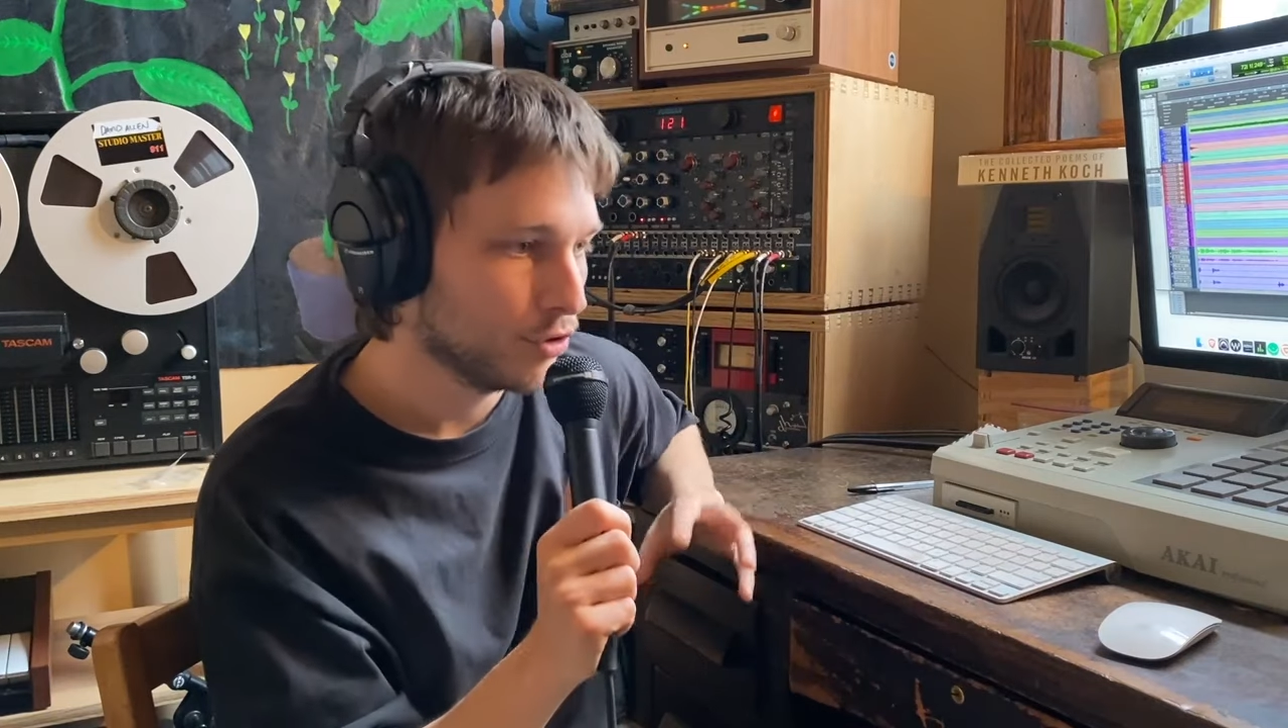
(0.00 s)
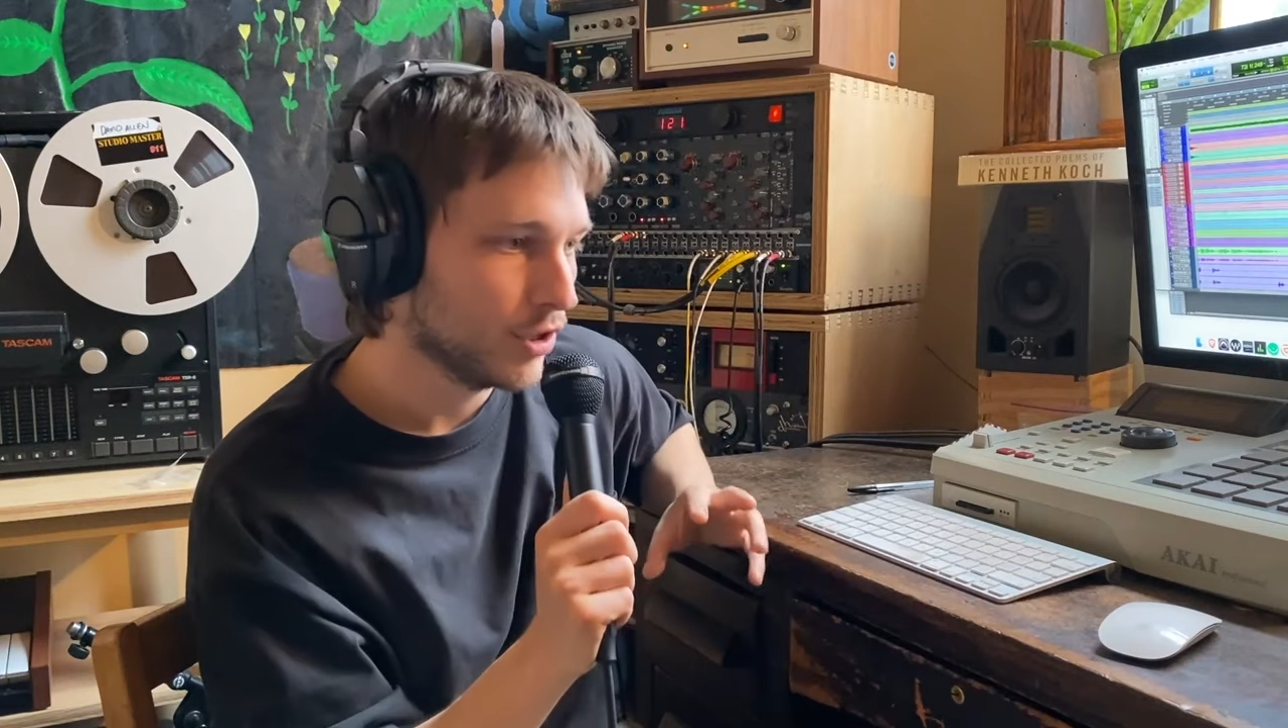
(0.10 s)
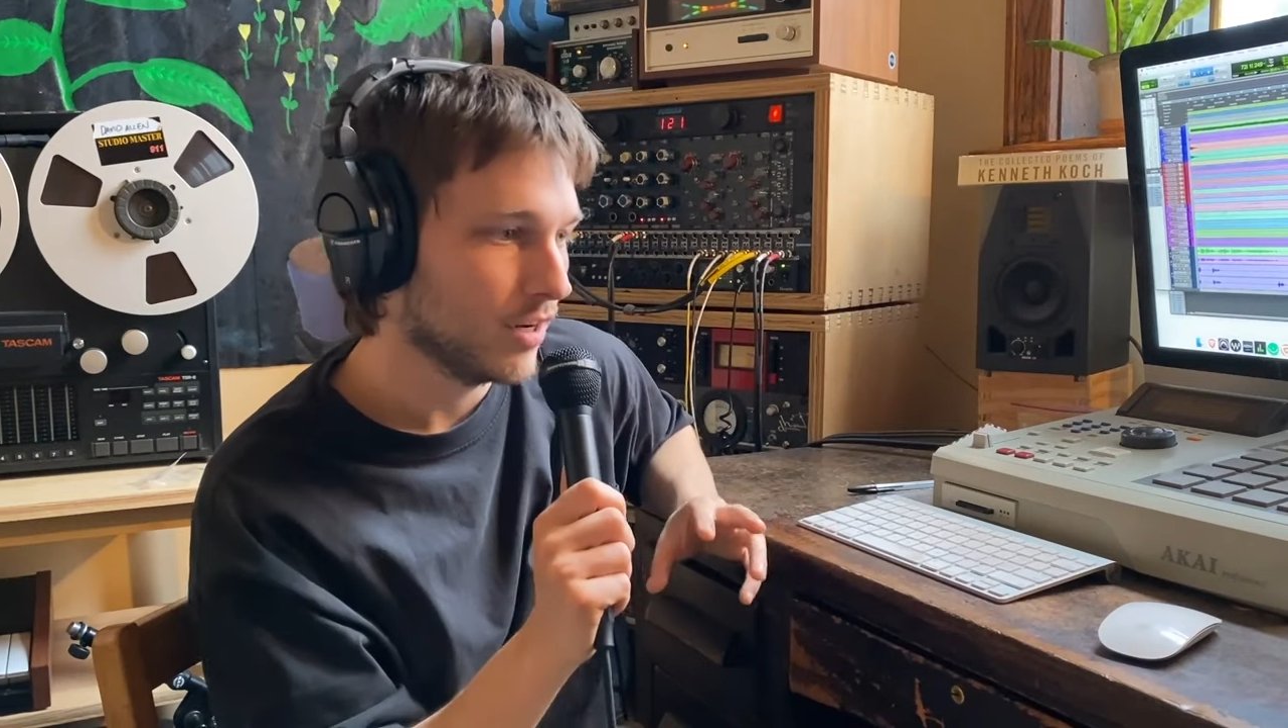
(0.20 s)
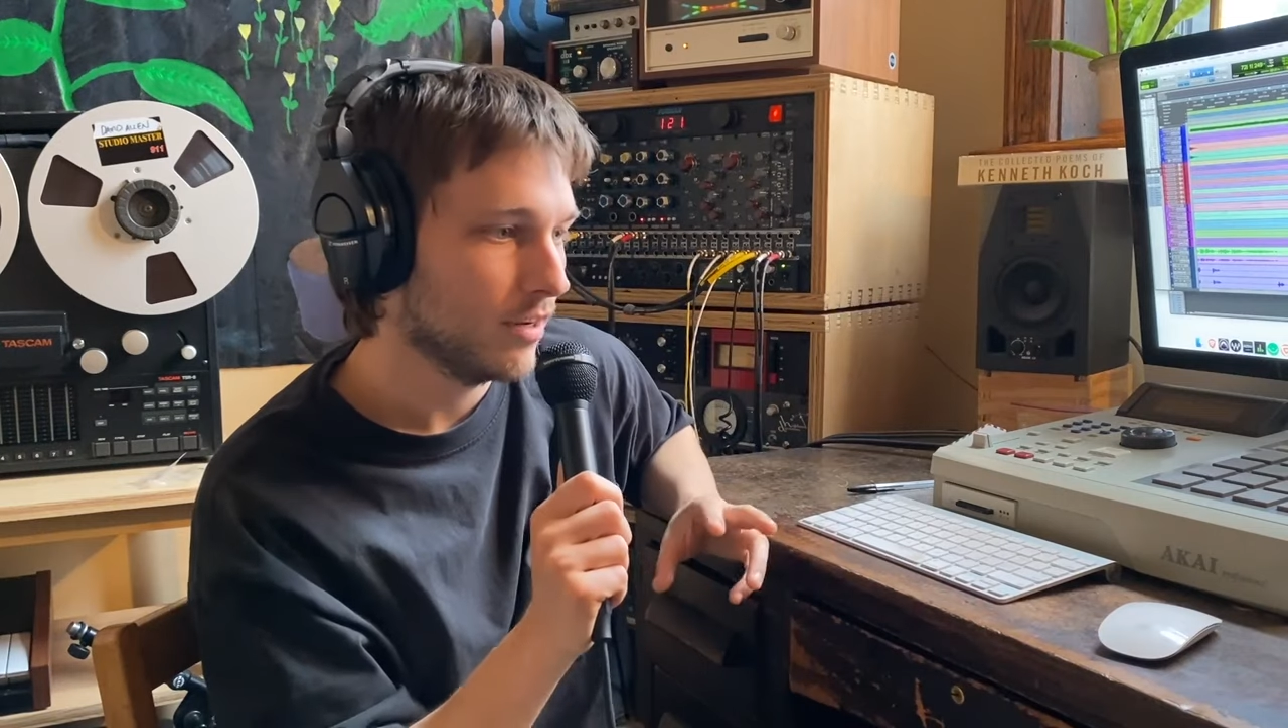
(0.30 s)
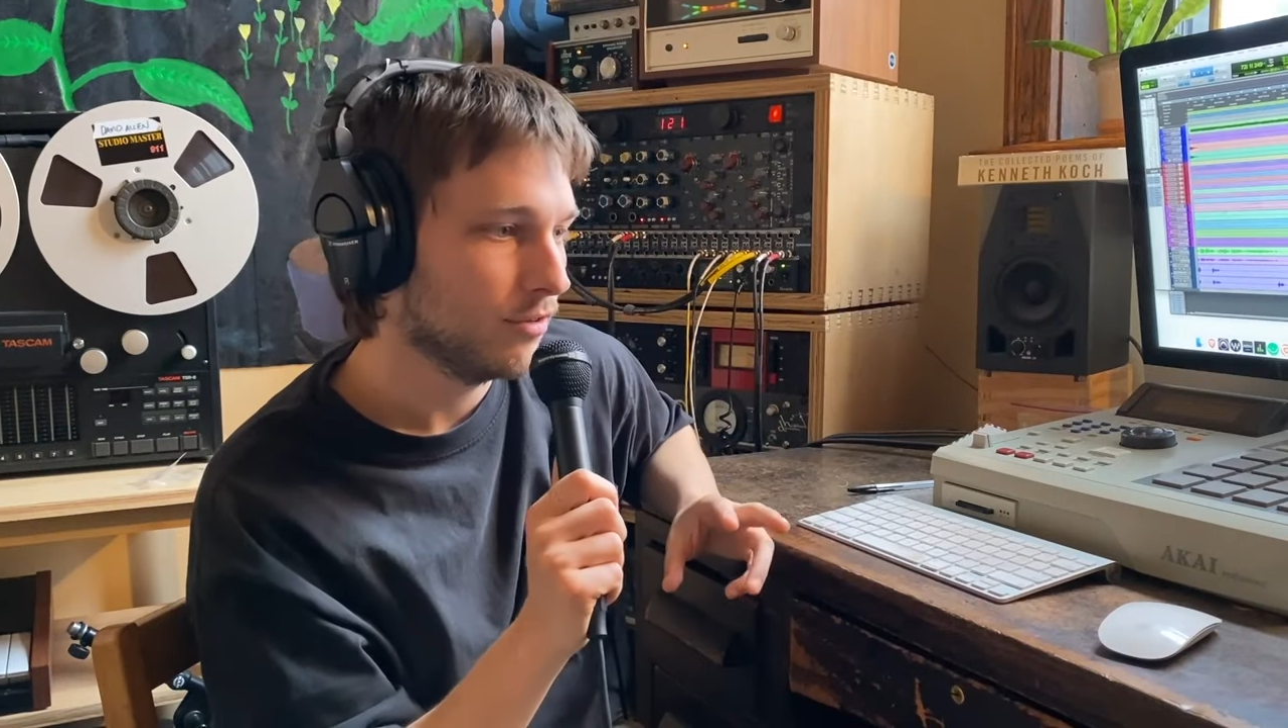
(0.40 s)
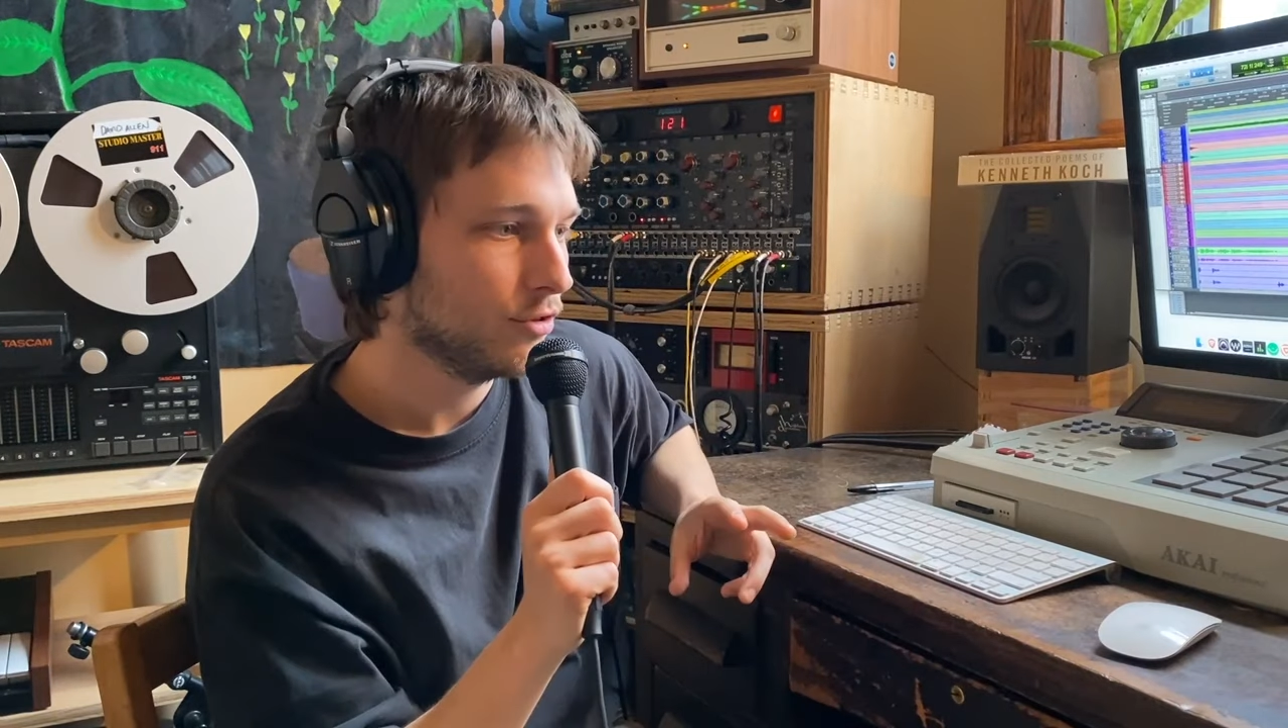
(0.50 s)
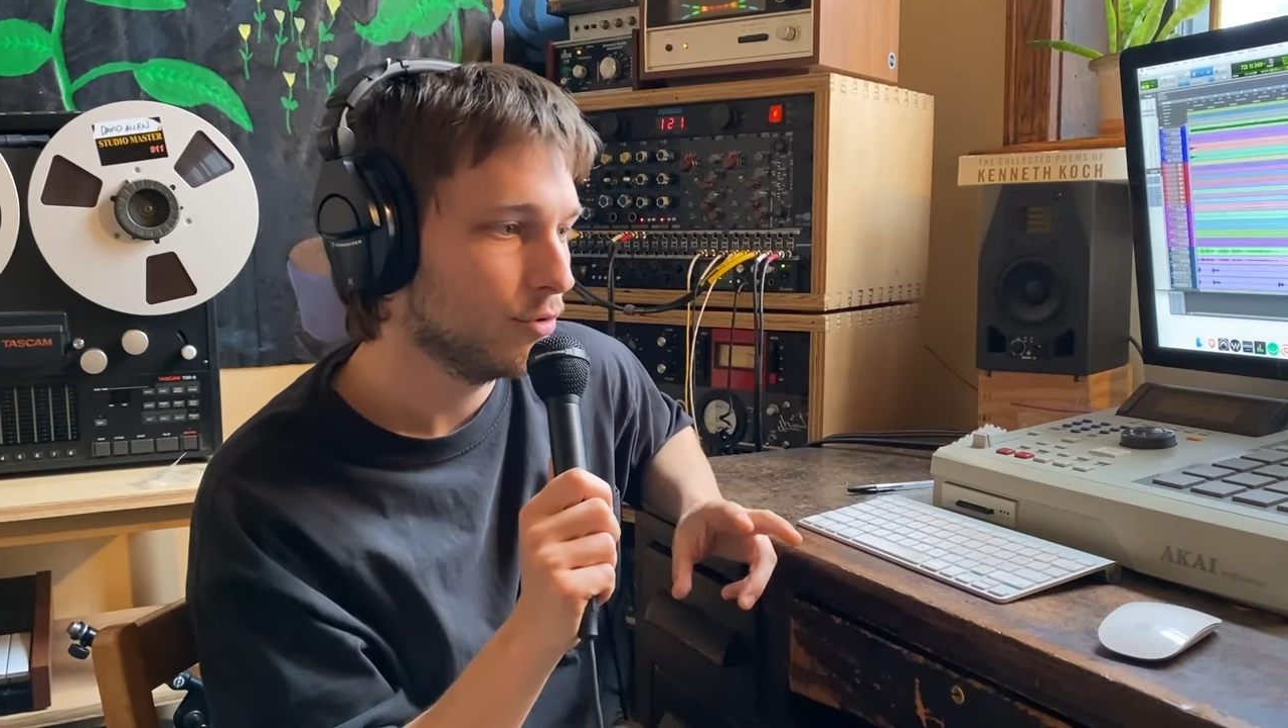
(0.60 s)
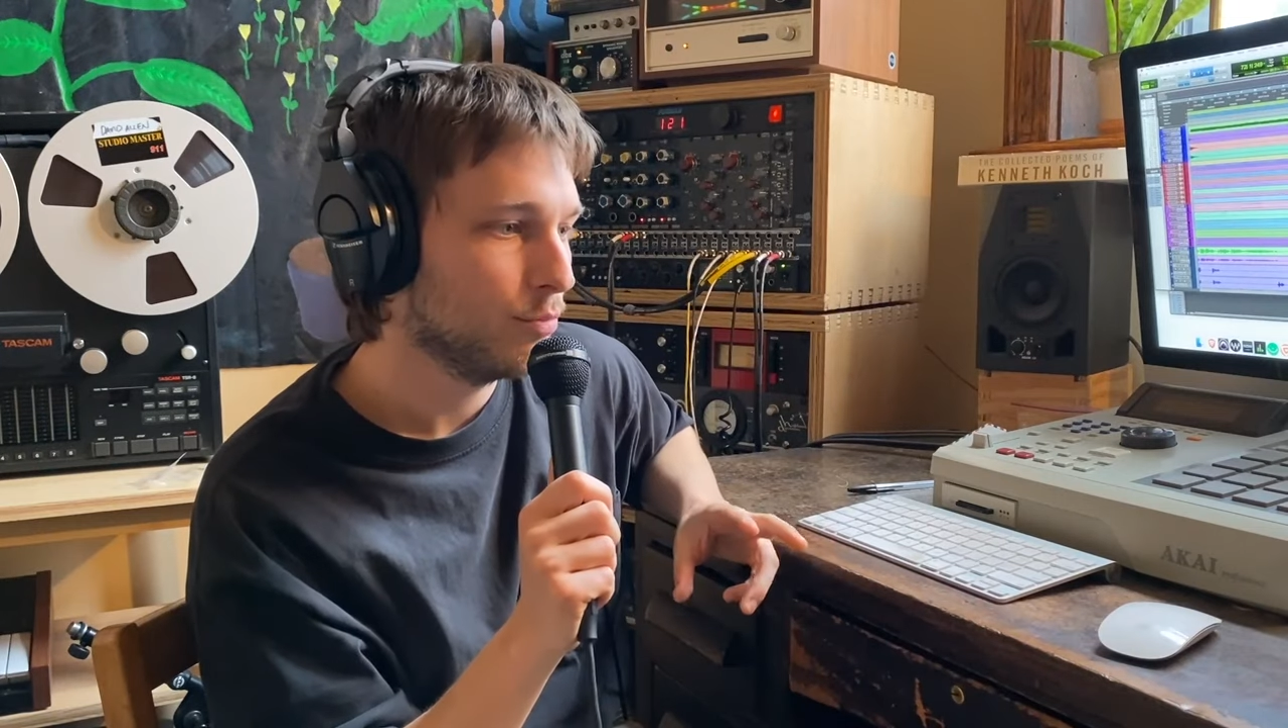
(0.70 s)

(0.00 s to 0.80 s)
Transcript: change,